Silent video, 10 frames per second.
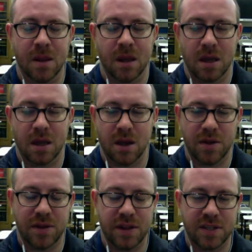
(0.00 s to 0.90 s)

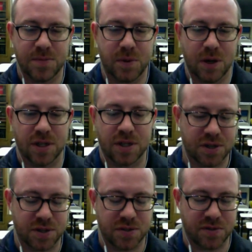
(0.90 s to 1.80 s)
this
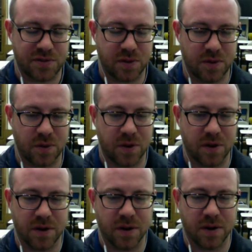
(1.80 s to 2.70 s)
push
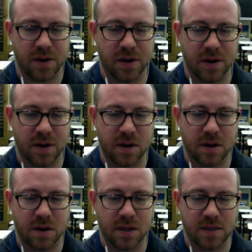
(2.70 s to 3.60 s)
for
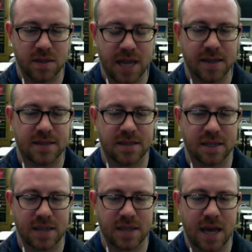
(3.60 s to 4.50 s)
science and
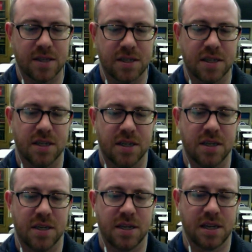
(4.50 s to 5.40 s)

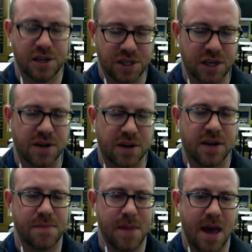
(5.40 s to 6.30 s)
technology and engineering
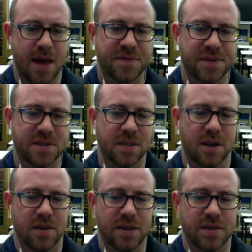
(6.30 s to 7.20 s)
and maths,
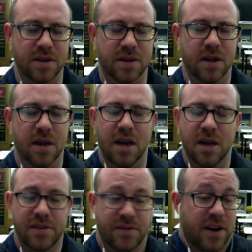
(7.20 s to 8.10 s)
these are
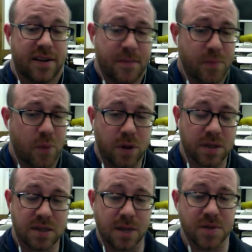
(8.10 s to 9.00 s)
very important
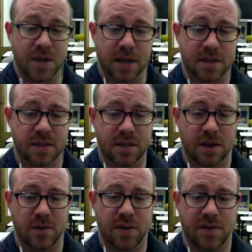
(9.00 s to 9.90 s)
subjects,
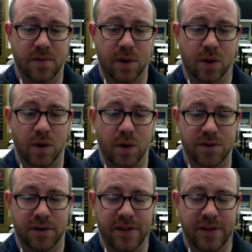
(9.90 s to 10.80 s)
that if we're going to
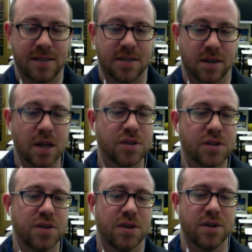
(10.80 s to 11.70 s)
advance as a
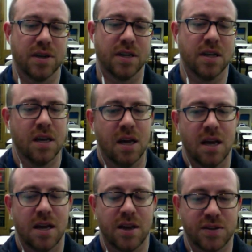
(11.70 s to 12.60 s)
culture and,
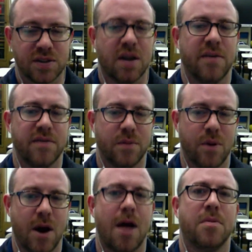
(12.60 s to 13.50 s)
solve the
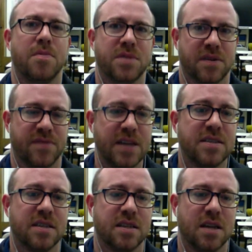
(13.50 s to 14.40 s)
problems that are
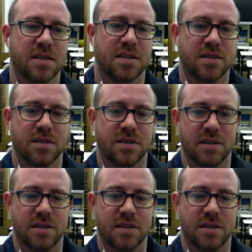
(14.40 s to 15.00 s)
facing us